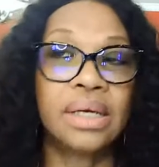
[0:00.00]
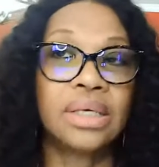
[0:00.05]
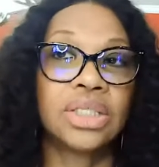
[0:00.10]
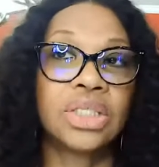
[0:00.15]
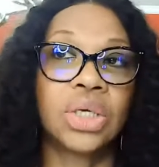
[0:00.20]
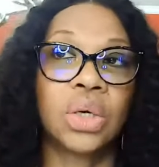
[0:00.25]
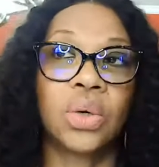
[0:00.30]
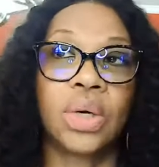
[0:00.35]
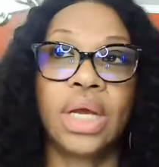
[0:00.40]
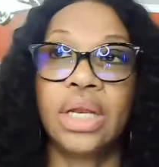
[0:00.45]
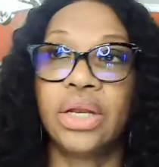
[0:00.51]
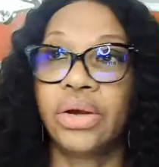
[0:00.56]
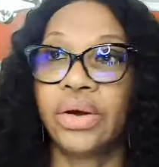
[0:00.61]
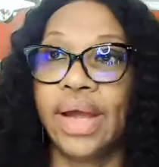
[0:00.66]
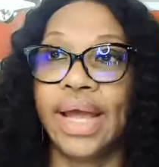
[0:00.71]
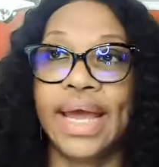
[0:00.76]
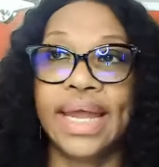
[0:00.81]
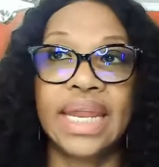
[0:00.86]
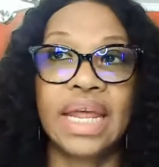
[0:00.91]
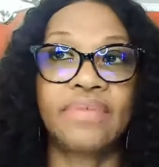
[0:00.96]
So in
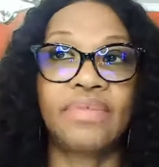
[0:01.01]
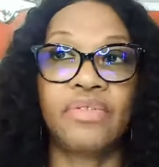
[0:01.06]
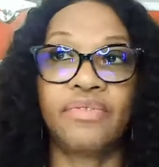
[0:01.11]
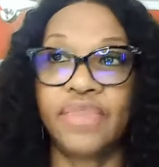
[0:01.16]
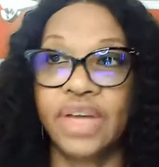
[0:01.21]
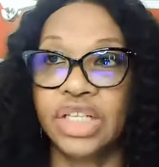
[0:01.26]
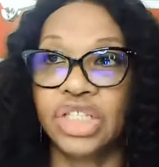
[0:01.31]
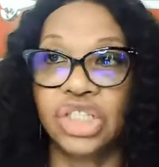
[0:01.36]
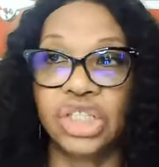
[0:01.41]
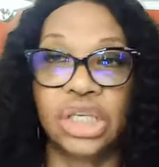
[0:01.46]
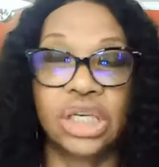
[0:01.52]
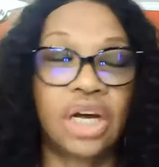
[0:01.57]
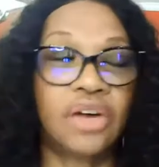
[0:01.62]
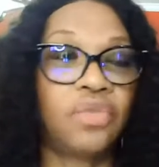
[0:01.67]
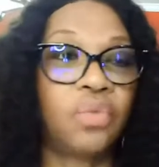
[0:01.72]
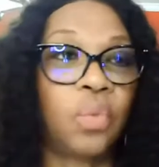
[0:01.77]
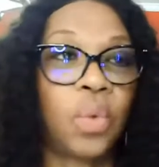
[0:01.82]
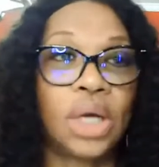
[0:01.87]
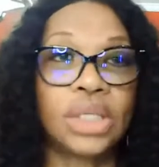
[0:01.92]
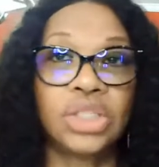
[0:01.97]
your head, you have a vision
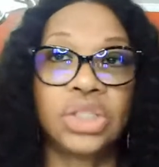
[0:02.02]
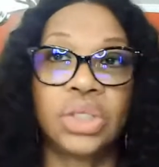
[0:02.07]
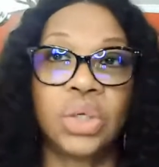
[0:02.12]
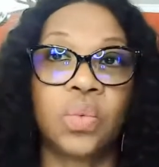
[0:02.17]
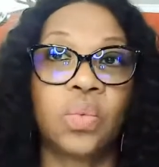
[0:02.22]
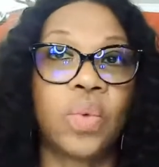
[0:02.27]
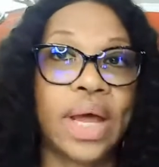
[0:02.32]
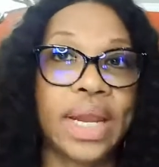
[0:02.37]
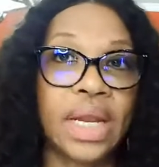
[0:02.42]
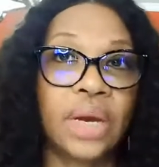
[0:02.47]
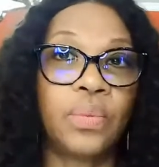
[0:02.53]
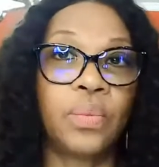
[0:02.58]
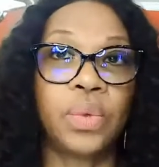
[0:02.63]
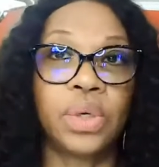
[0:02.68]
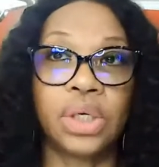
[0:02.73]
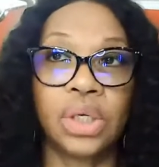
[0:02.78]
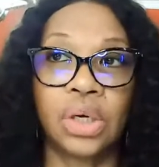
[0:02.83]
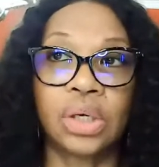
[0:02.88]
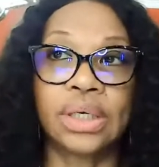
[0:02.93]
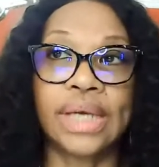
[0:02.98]
of what your wedding
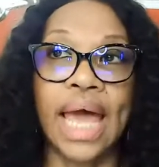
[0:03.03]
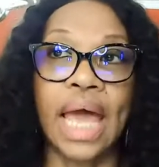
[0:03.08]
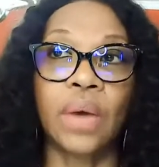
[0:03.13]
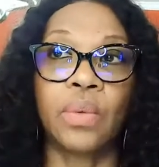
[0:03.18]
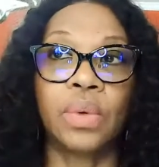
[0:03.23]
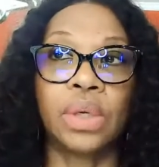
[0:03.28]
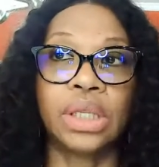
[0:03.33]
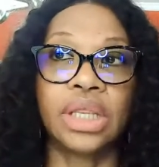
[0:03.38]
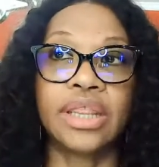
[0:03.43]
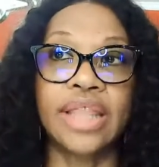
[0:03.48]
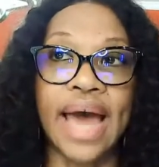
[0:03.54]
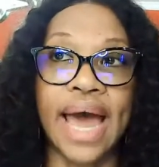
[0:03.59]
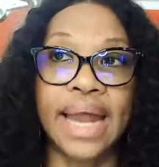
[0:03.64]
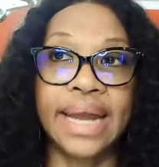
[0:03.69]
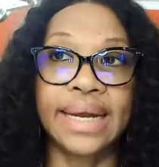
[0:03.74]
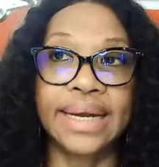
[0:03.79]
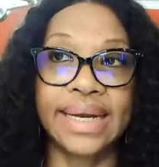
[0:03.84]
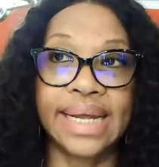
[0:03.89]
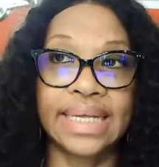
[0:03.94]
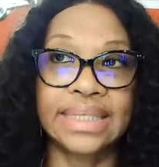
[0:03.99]
would look like. Will
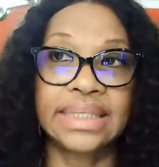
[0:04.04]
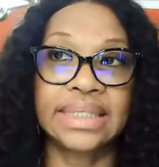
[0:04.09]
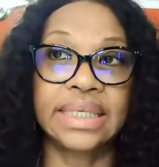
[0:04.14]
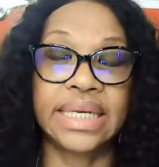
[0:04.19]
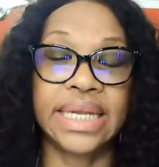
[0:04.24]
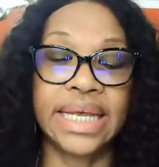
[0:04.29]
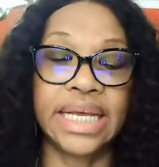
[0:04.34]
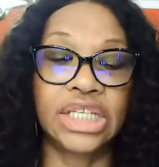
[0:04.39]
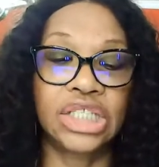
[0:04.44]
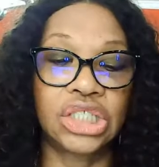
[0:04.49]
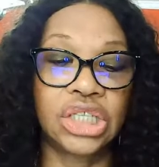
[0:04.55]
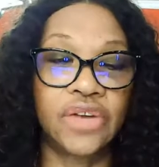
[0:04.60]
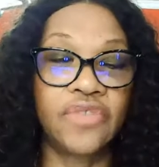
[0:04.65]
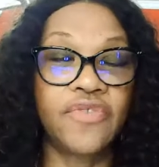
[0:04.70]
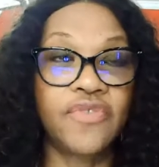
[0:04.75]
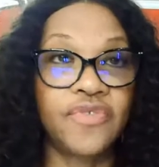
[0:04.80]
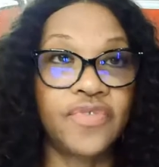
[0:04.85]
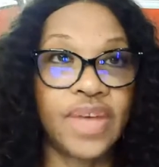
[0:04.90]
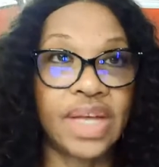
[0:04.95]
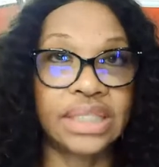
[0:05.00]
that destination
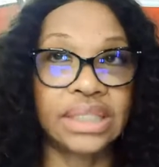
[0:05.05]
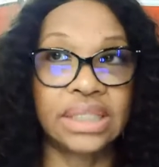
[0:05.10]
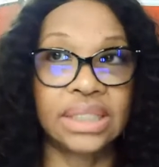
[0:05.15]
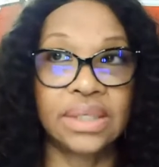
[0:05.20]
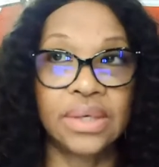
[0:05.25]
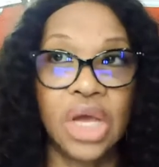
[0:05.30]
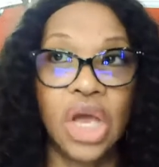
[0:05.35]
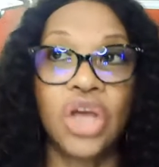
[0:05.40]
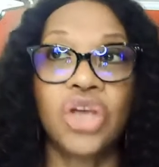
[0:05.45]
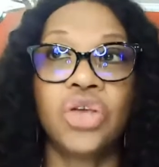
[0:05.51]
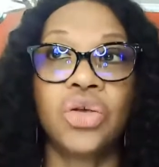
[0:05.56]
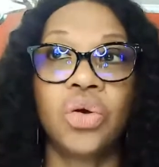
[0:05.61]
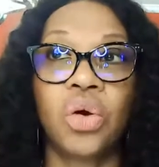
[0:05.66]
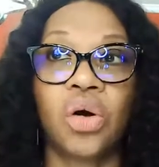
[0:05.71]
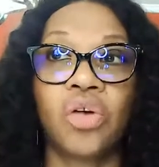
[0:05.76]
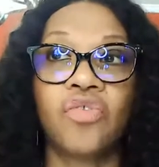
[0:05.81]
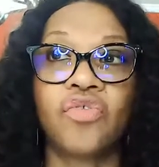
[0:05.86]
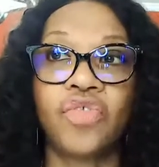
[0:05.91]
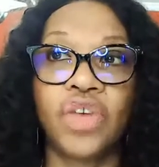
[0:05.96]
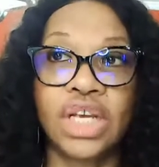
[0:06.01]
fit
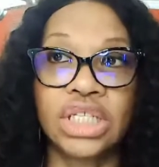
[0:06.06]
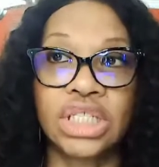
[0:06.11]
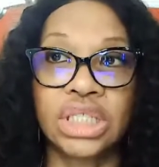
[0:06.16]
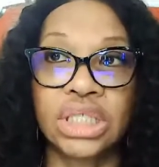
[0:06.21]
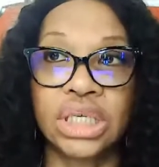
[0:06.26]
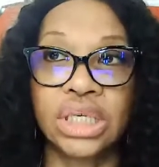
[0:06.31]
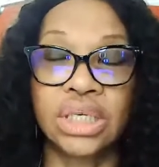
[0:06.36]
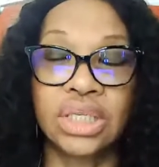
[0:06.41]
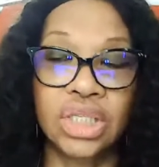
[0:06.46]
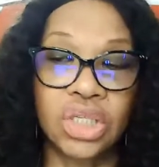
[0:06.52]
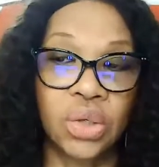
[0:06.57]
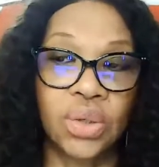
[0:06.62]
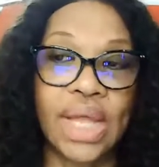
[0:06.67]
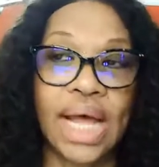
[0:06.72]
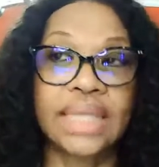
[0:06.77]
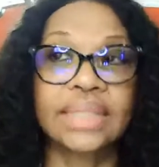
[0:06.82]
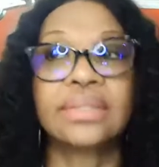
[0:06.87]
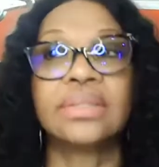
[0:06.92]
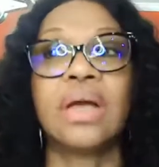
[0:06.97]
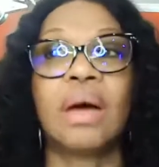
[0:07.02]
your vision? So
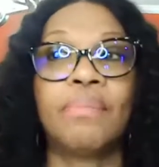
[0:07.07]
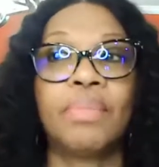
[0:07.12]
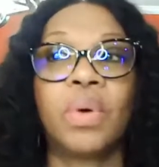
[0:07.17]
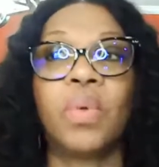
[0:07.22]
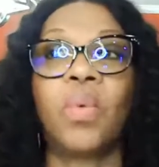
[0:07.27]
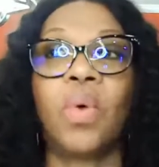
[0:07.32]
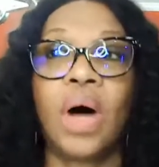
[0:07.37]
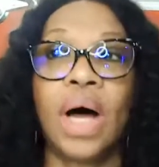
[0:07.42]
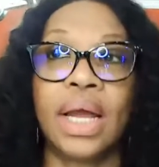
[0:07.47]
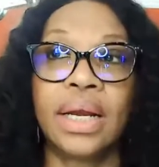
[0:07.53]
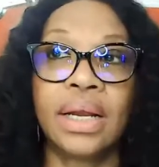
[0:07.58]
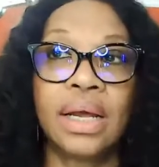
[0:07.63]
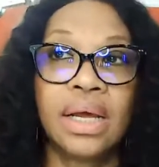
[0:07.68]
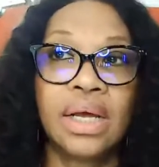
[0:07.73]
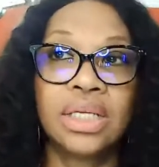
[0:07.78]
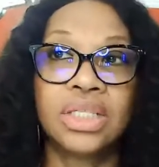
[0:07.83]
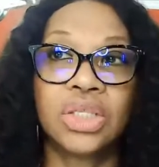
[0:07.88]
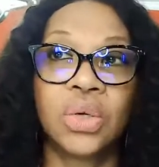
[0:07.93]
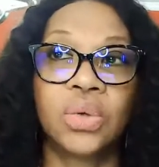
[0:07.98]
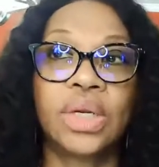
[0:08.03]
that's number one.
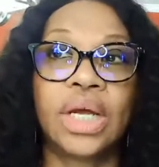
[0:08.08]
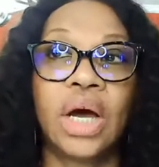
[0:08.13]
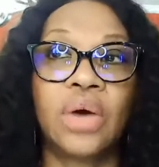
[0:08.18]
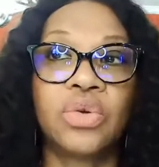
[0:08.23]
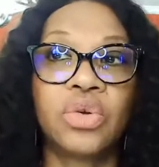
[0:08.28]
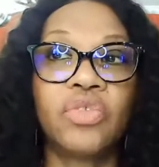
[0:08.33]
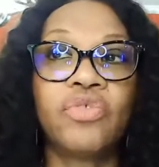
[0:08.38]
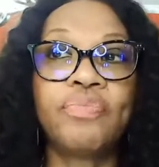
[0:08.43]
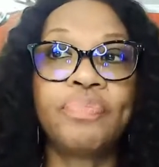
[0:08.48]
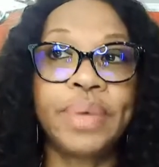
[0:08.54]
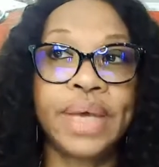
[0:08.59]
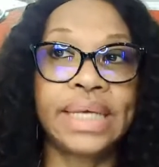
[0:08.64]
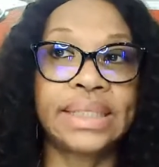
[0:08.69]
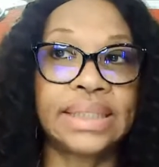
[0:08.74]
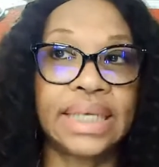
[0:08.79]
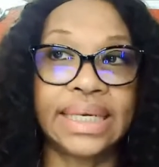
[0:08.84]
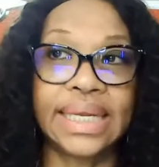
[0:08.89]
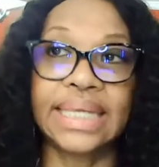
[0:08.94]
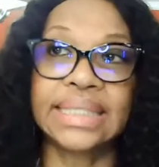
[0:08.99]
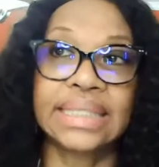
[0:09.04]
So now you've
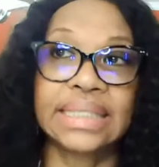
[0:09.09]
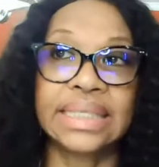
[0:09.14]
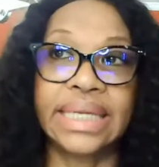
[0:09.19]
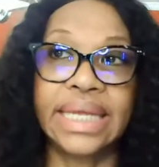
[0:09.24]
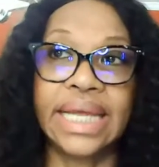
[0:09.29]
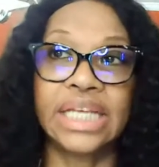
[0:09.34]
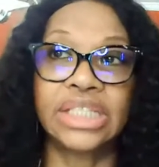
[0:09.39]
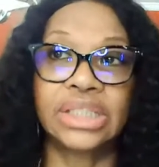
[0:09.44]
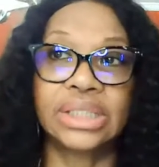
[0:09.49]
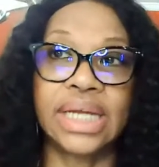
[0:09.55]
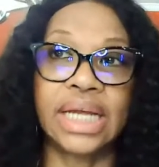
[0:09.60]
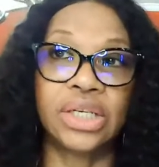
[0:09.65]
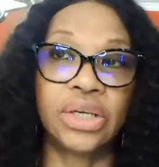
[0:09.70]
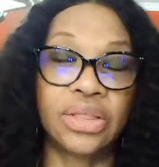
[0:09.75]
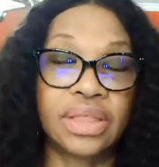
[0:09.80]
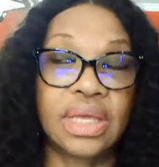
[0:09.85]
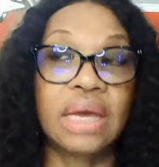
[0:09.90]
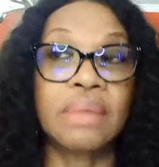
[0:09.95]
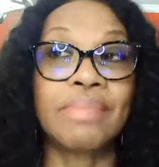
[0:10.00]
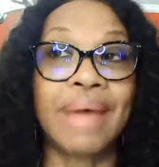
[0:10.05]
picked a destination that
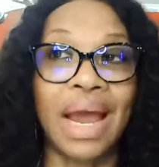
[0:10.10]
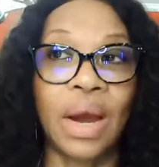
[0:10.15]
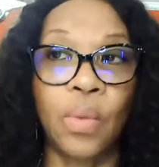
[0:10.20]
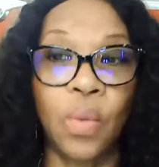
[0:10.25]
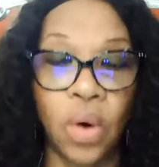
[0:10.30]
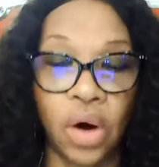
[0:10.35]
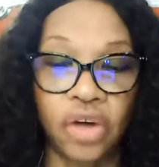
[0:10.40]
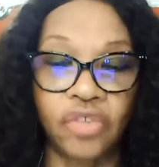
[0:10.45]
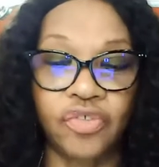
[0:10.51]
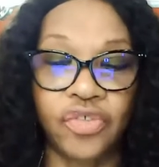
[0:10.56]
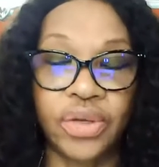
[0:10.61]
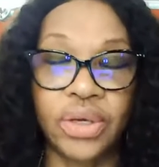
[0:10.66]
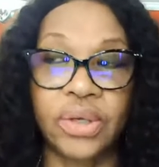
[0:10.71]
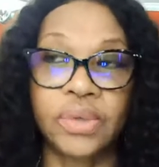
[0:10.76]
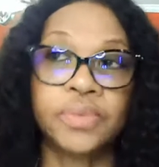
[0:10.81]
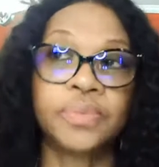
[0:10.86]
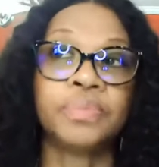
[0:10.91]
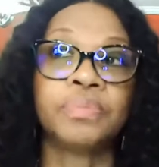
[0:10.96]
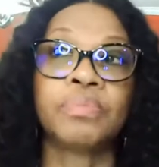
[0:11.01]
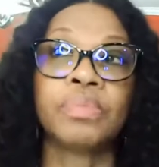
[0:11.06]
you think might work for
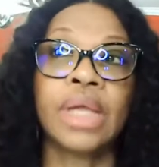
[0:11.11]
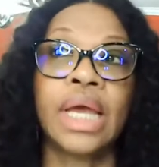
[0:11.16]
you.